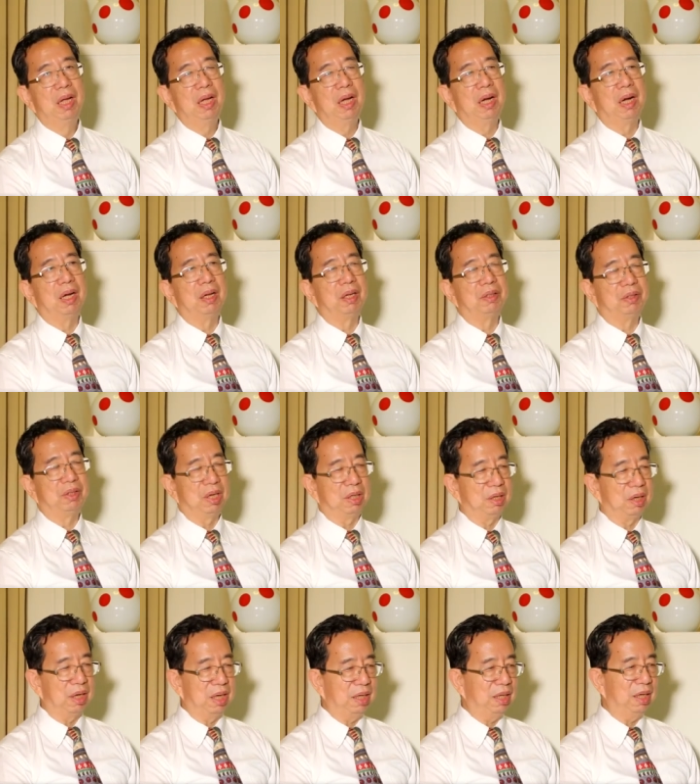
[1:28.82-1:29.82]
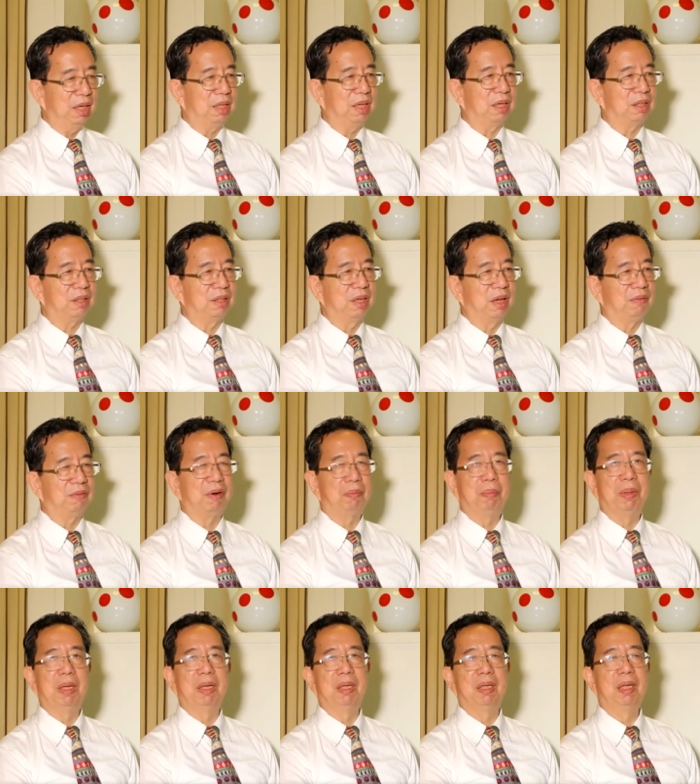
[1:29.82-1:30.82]
Uh, generally, it has never
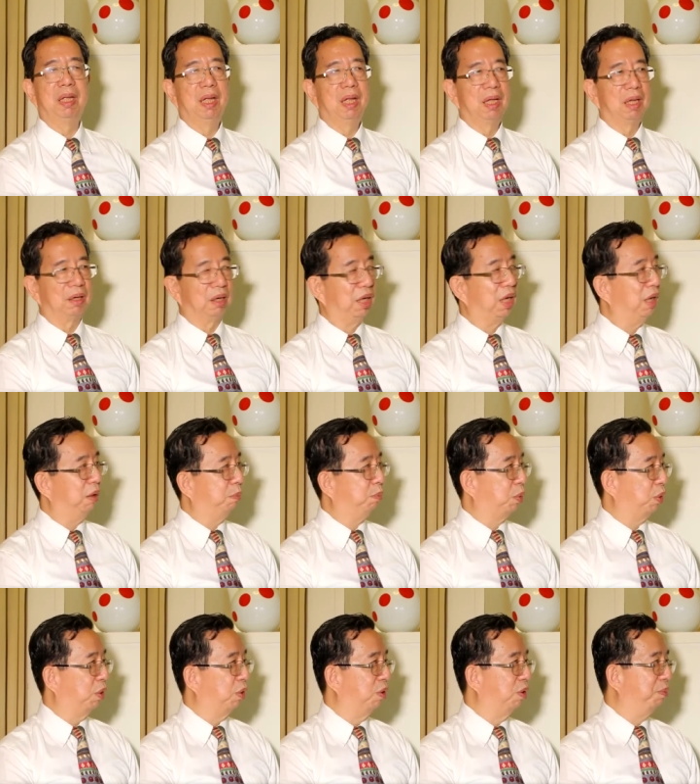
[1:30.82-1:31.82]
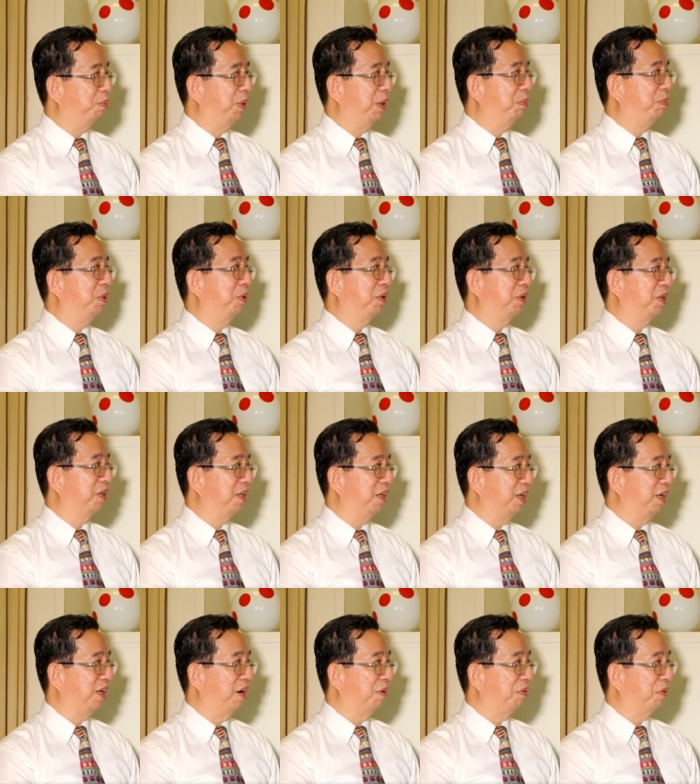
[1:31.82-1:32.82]
been really pro-people,
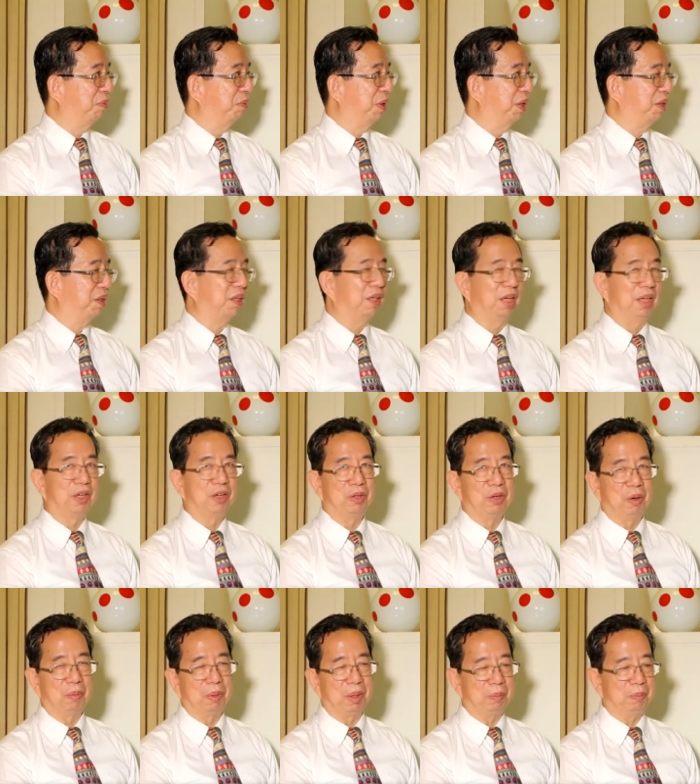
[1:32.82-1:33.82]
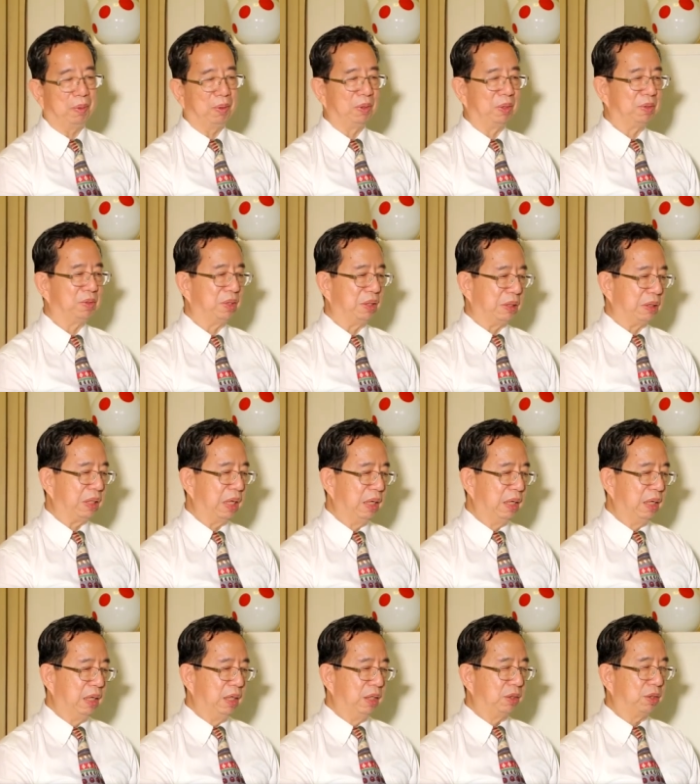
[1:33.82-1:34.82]
the government uh, economic policies.
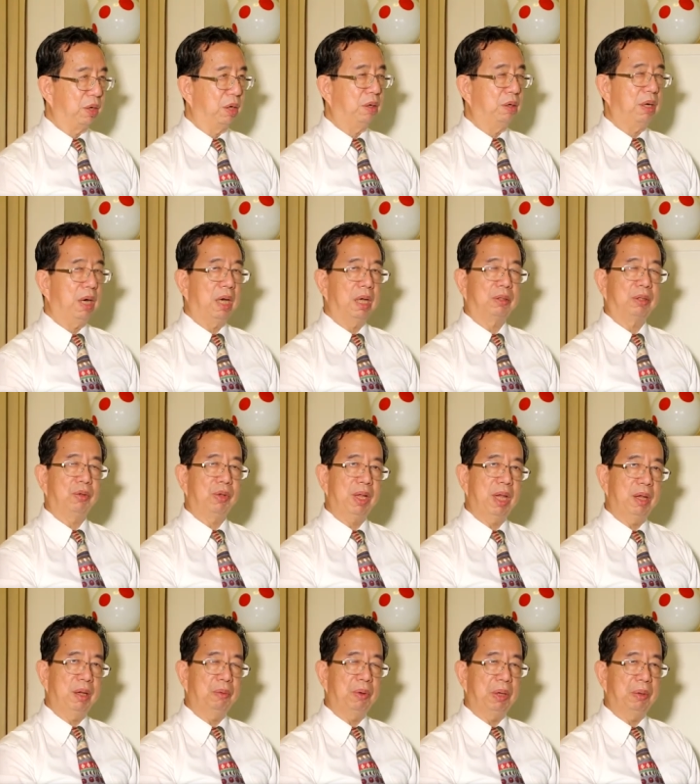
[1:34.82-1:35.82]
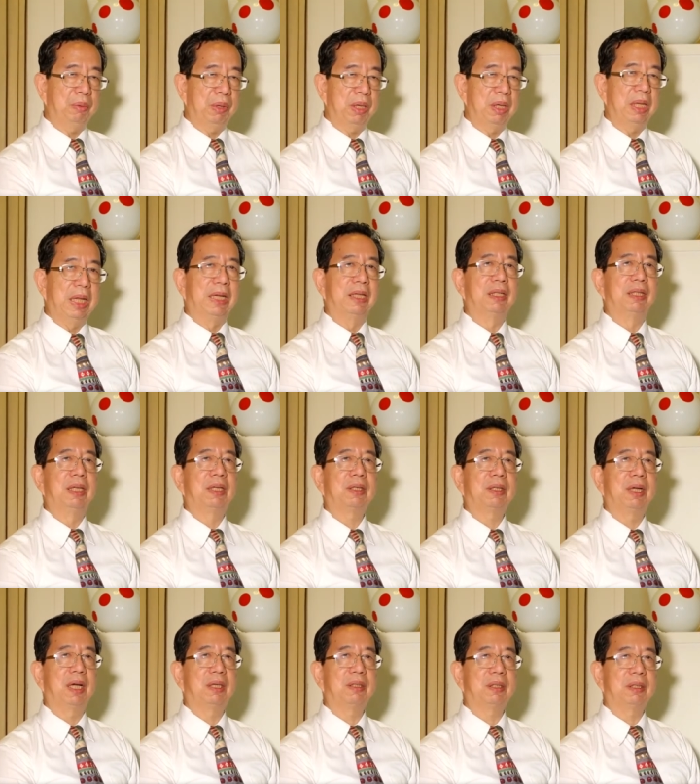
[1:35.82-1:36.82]
So uh, today we will uh,
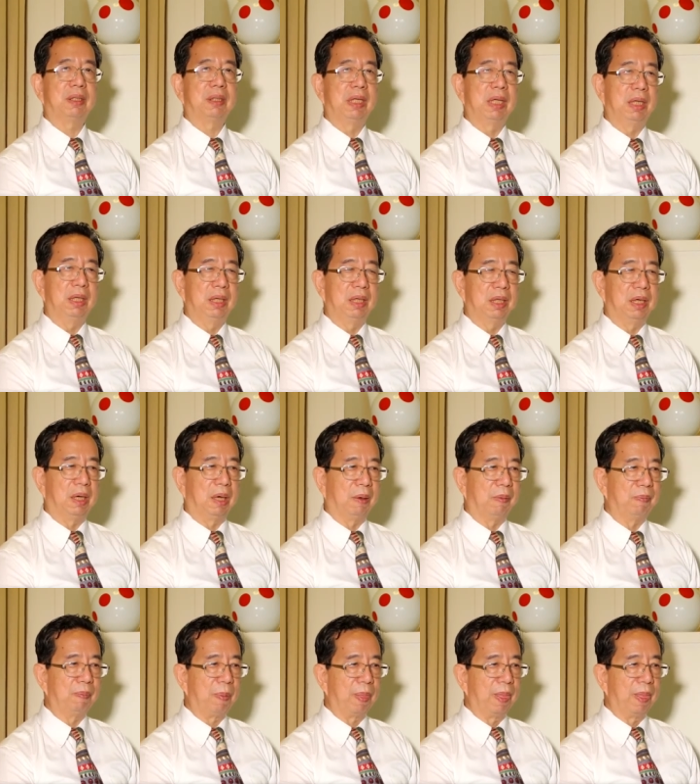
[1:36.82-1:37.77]
discuss the uh,